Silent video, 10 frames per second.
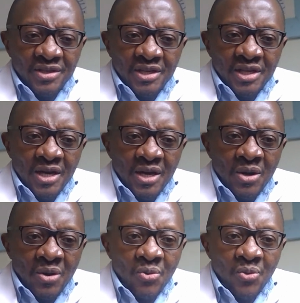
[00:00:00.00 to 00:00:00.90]
that
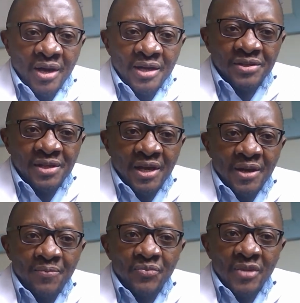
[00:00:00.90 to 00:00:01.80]
we can
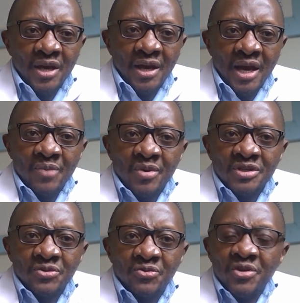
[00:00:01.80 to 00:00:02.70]
say help us
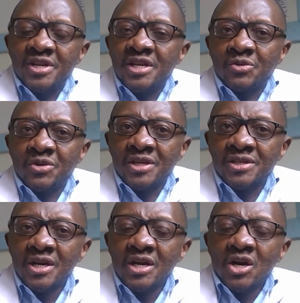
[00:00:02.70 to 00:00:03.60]
to fit into
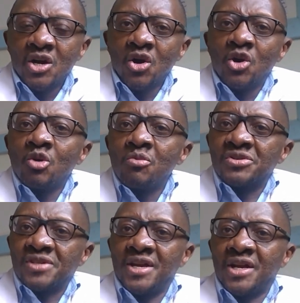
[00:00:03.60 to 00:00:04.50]
this global
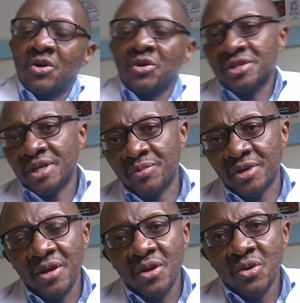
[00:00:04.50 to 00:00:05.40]
surgery concept,
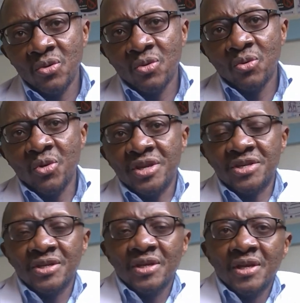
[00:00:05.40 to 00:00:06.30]

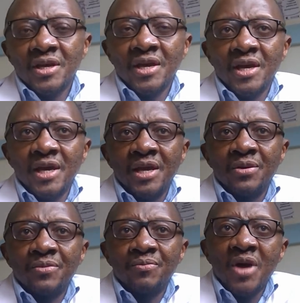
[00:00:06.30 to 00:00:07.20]
which
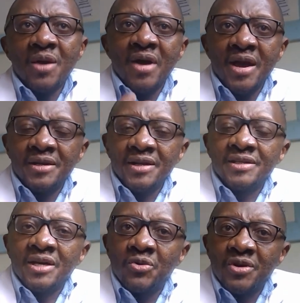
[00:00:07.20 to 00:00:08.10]
in my mind is
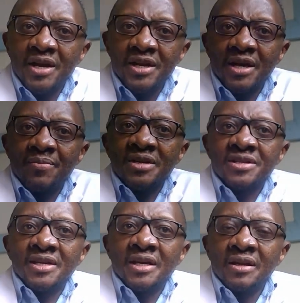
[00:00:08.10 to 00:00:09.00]
a good idea, but
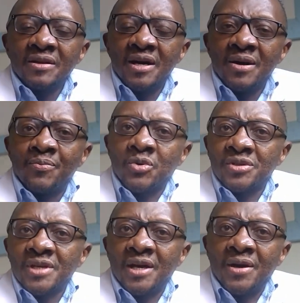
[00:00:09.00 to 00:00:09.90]
still
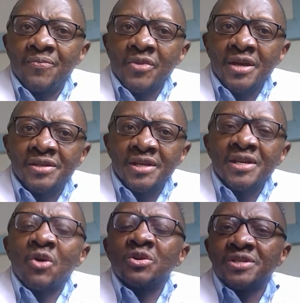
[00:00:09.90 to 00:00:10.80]
it's
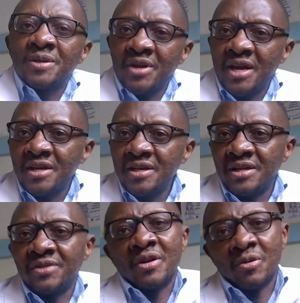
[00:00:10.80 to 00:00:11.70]
a concept in
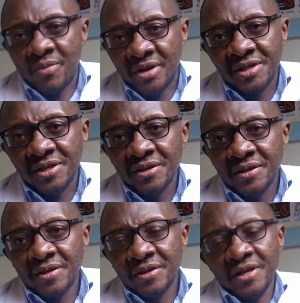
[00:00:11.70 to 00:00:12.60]
development.
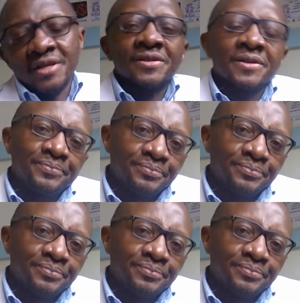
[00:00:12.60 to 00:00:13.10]
Yes.